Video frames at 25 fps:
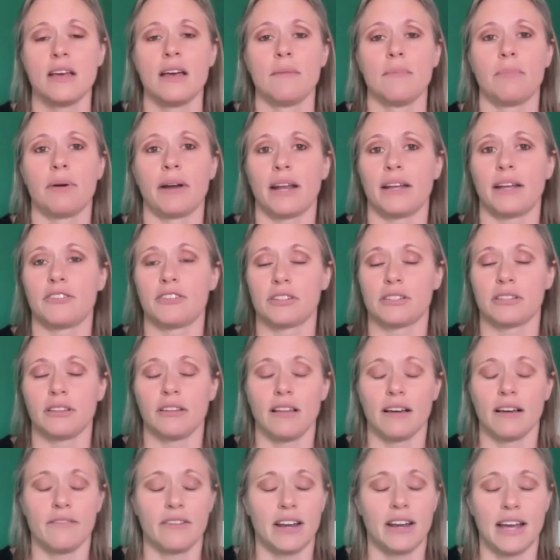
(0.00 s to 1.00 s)
but I just
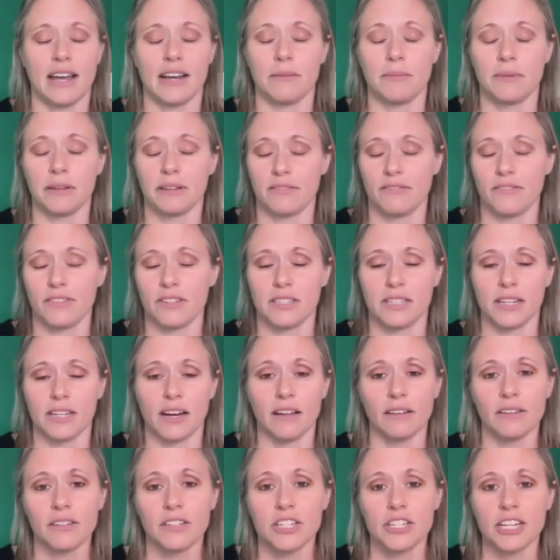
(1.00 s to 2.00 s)
love anatomy and
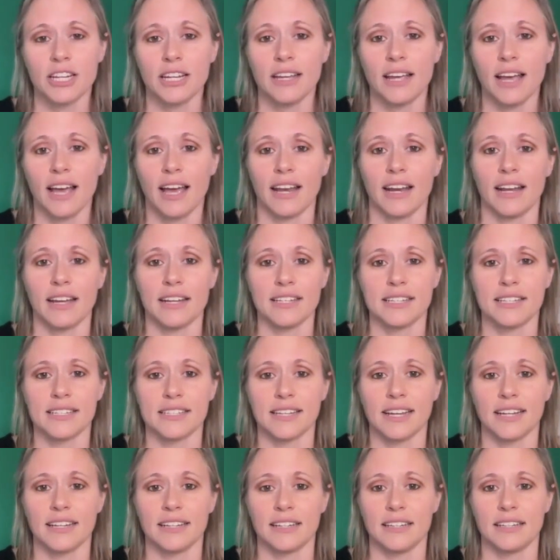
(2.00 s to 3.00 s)
physiology. And I
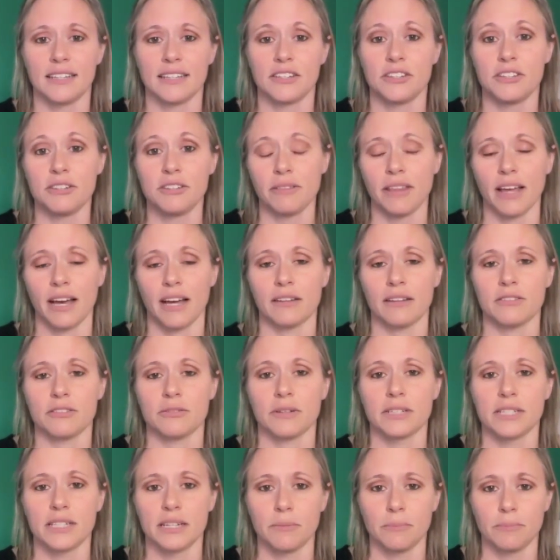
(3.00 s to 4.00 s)
decided to do that. So I
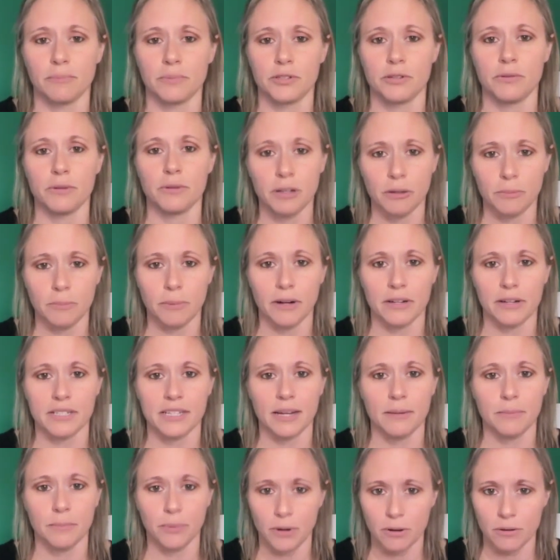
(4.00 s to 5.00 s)
did a 2-year
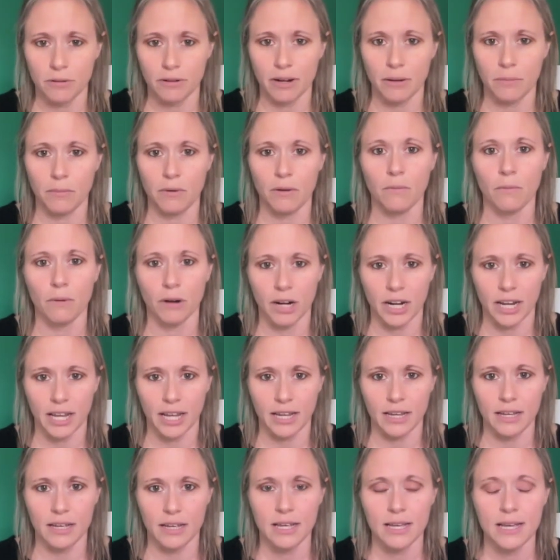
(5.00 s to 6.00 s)
part-time program while
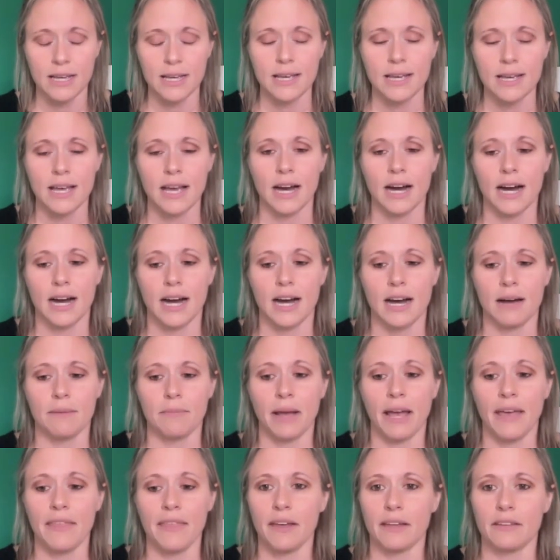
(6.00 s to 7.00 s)
working.
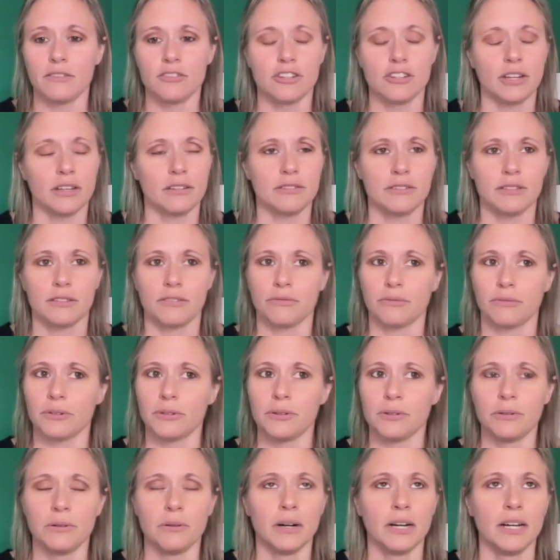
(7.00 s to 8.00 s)
And then just
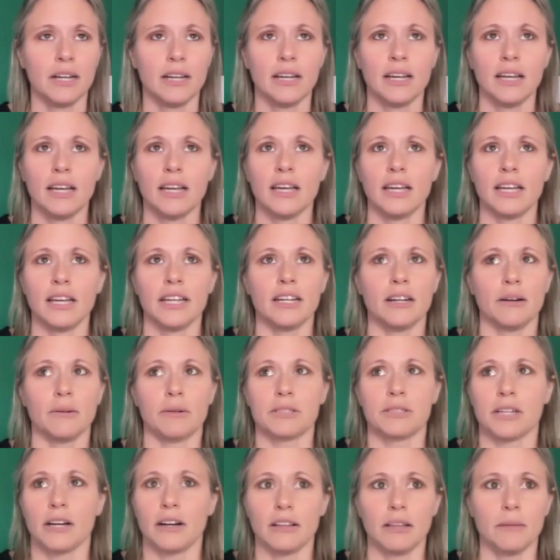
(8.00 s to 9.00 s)
through,
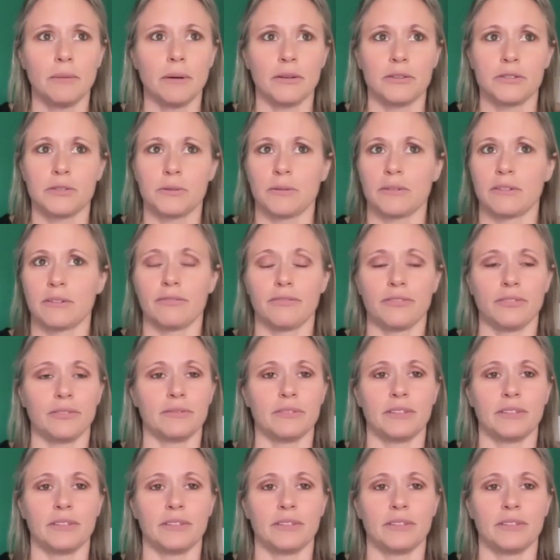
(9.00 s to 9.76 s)
it's all about sort of